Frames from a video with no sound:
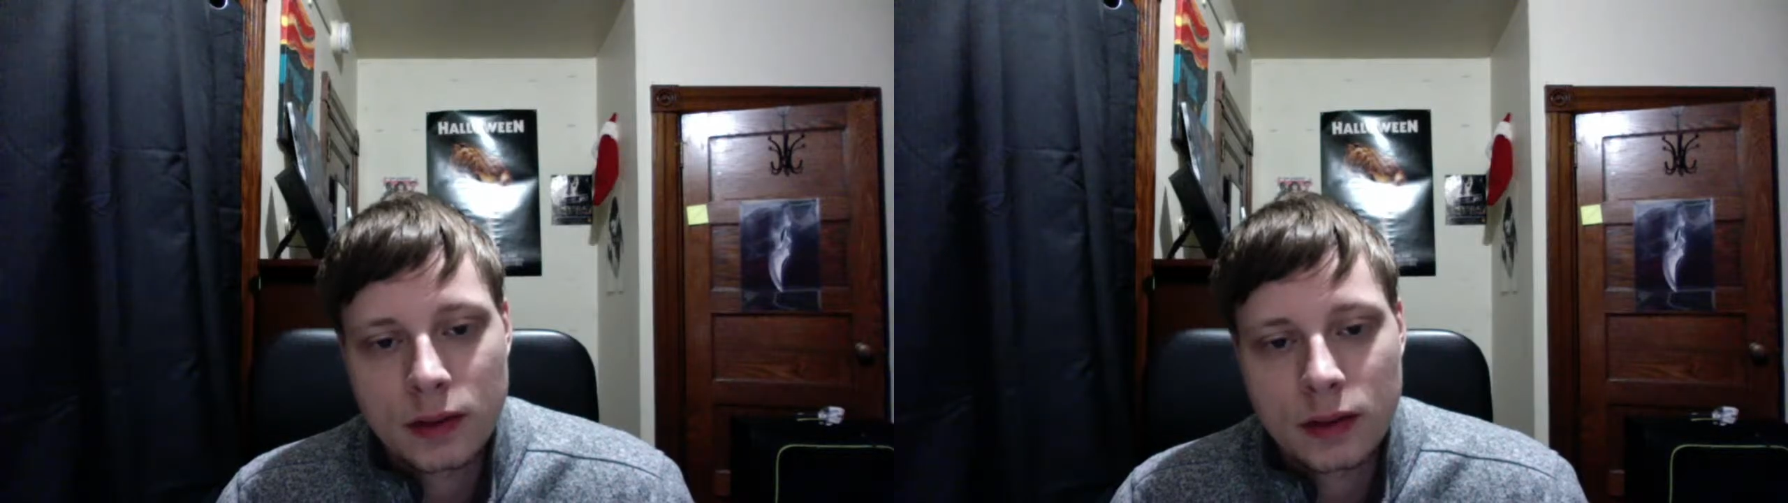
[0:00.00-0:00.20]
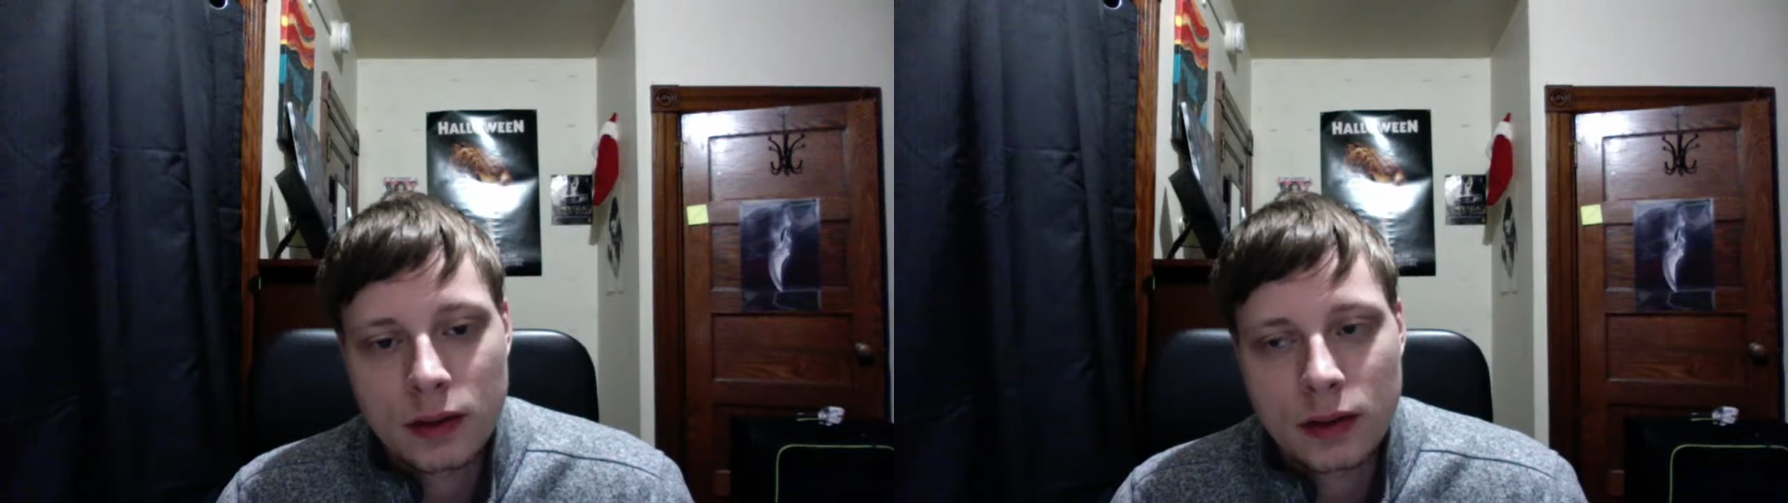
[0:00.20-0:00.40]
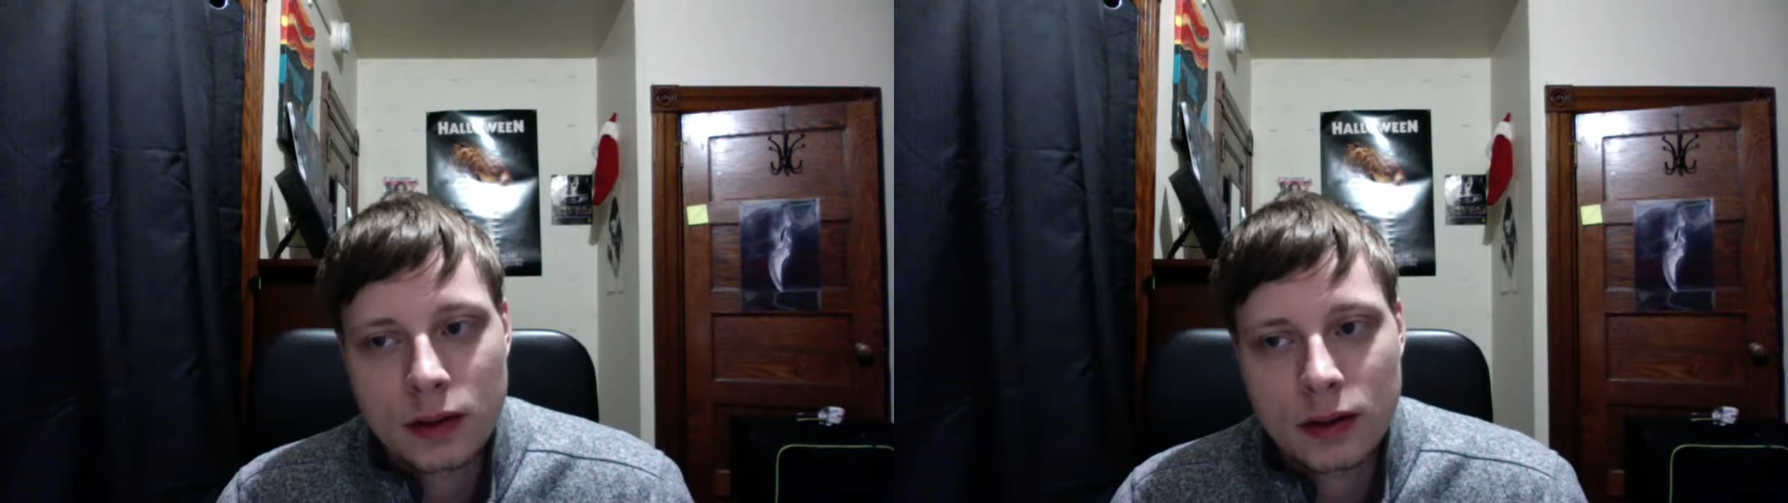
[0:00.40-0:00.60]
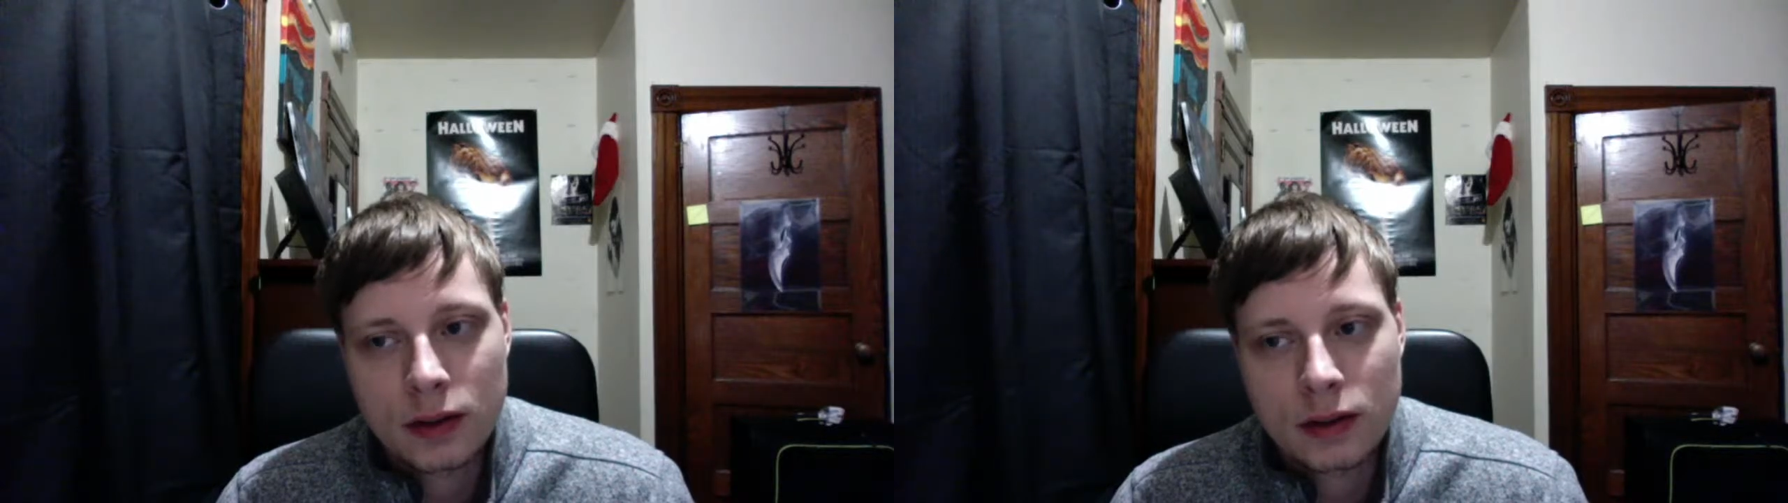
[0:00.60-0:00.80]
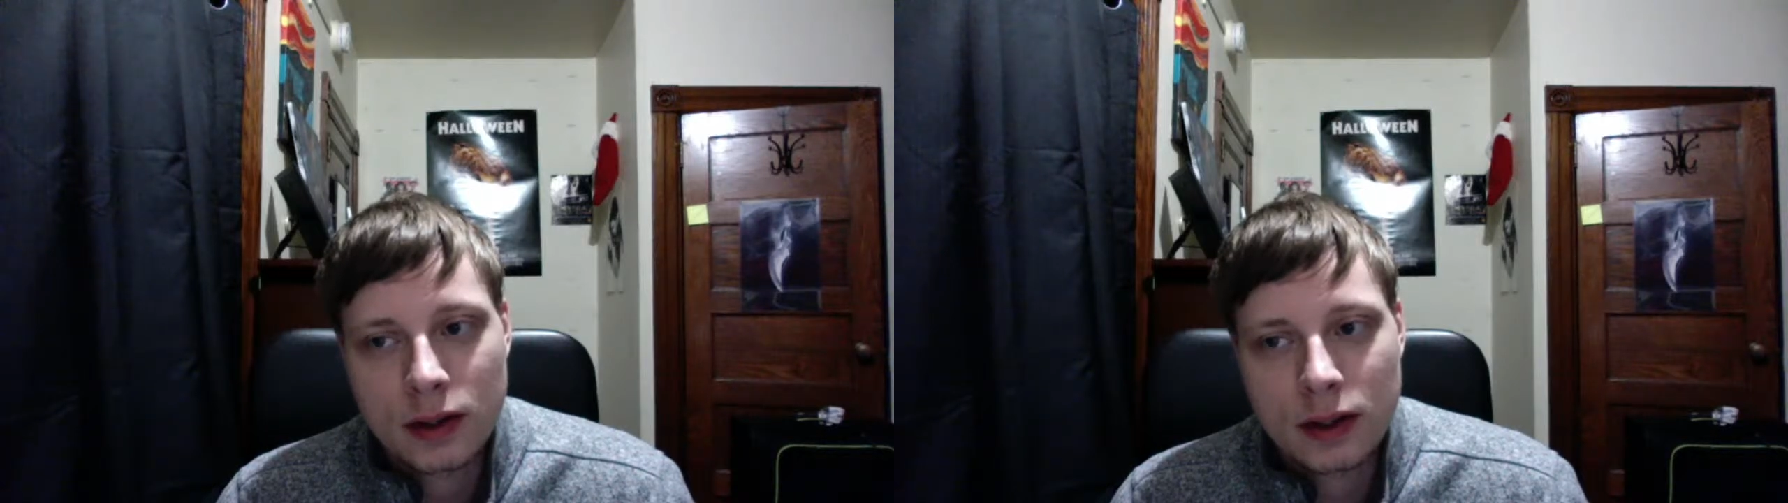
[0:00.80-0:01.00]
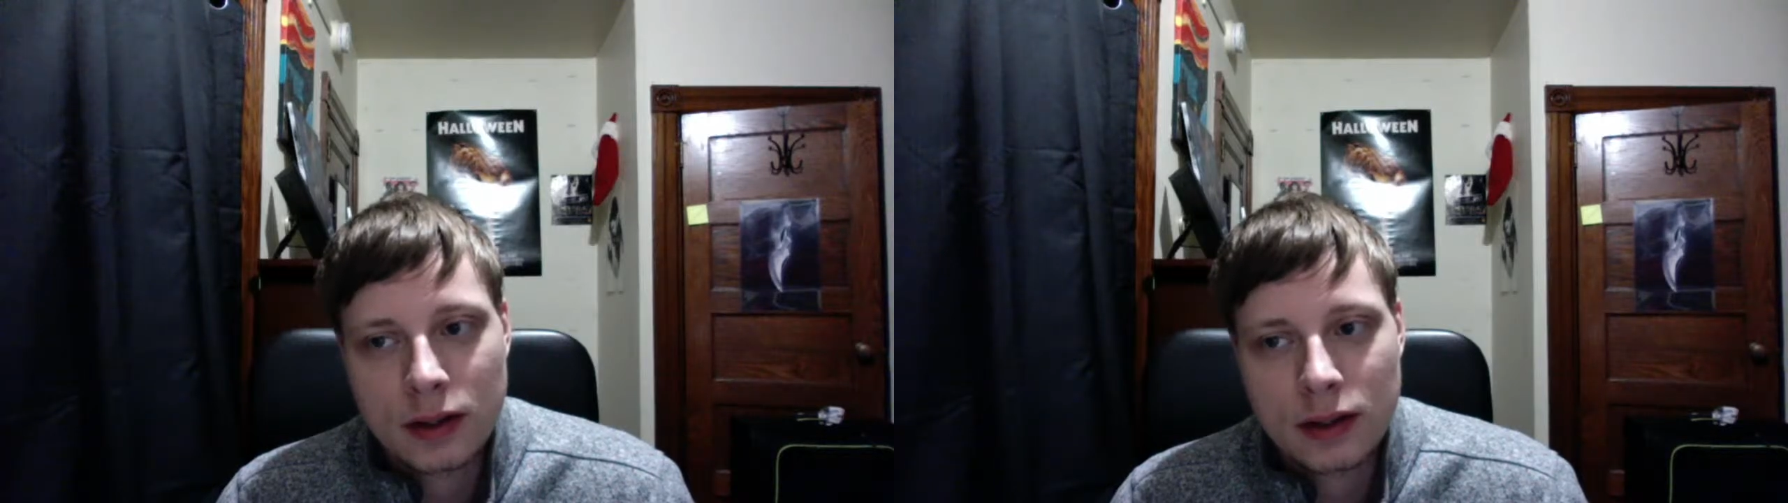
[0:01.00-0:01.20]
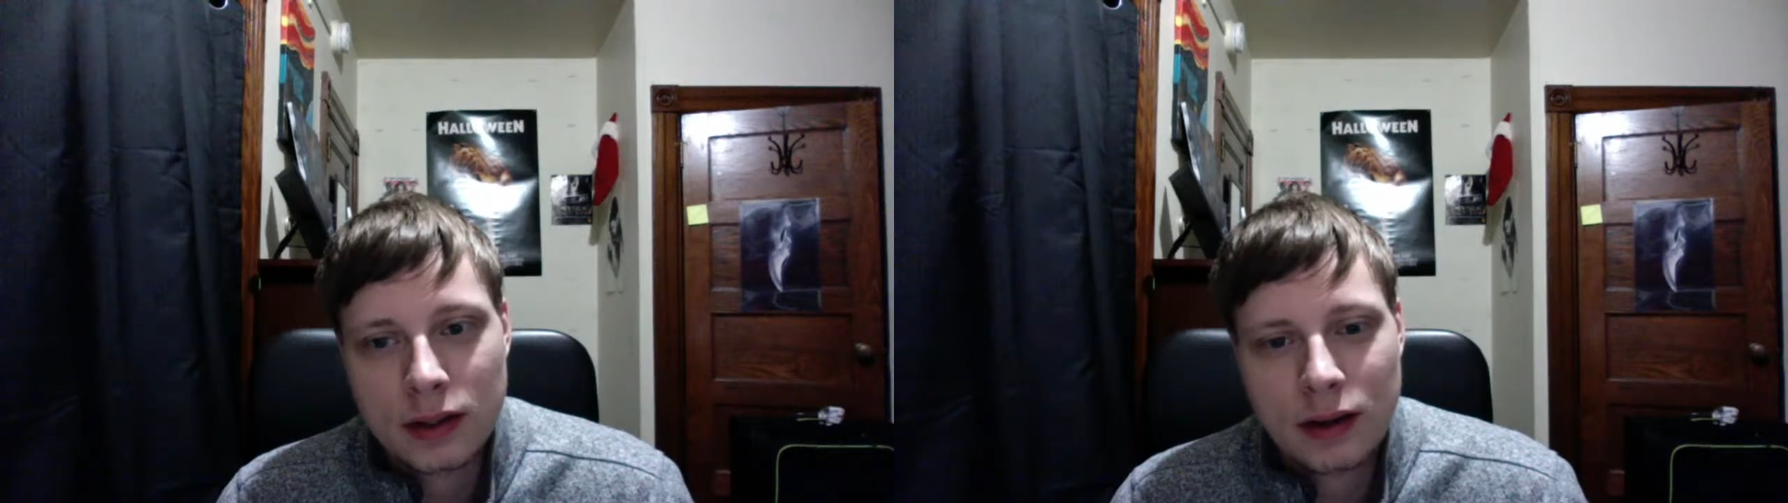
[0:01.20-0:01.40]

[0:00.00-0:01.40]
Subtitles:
are you kind of like,